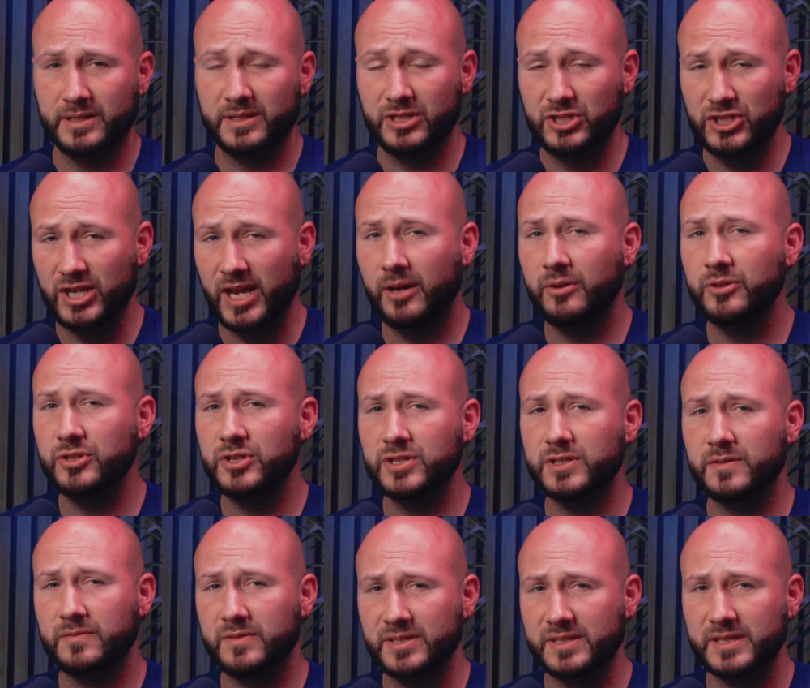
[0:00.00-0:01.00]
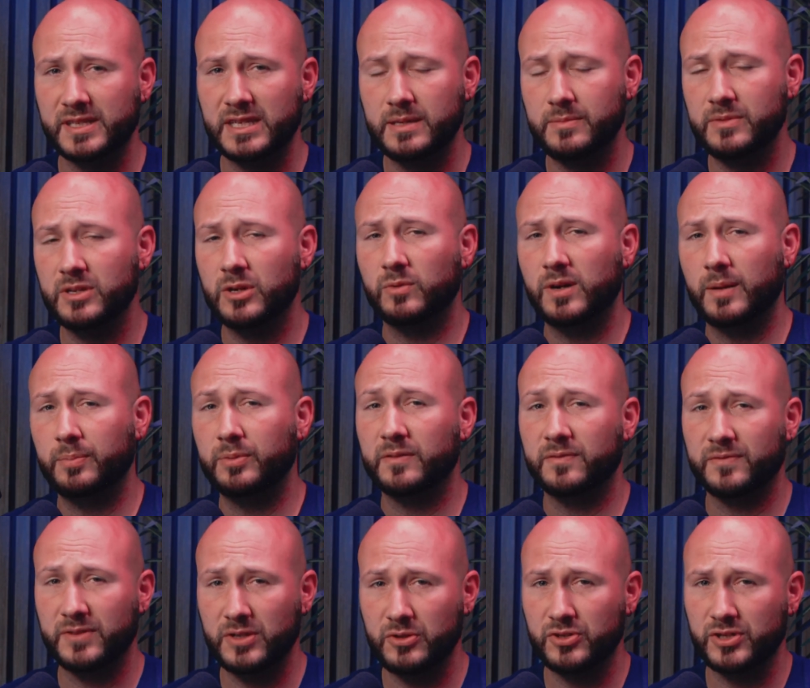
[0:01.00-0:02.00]
the challenges of ischemia
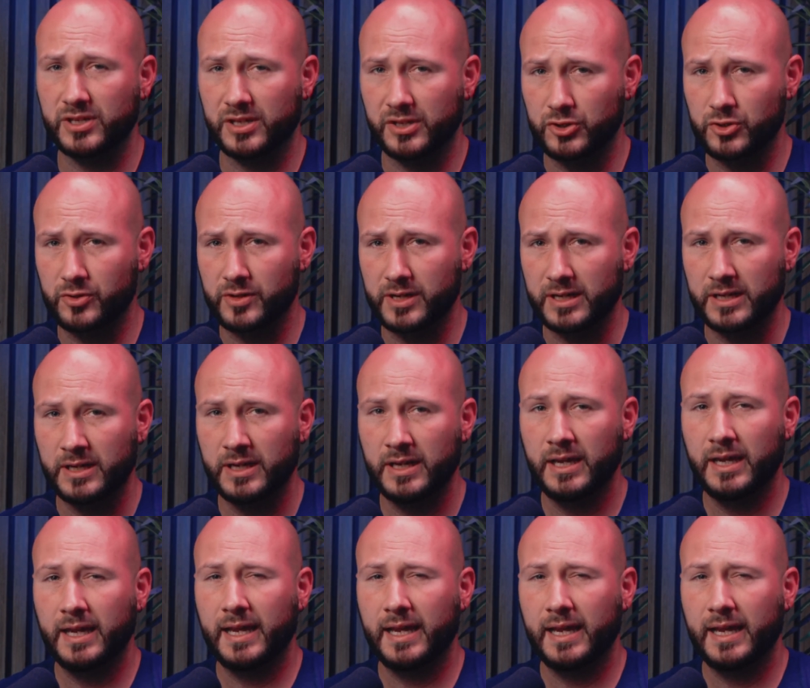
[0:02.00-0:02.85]
reperfusion injury,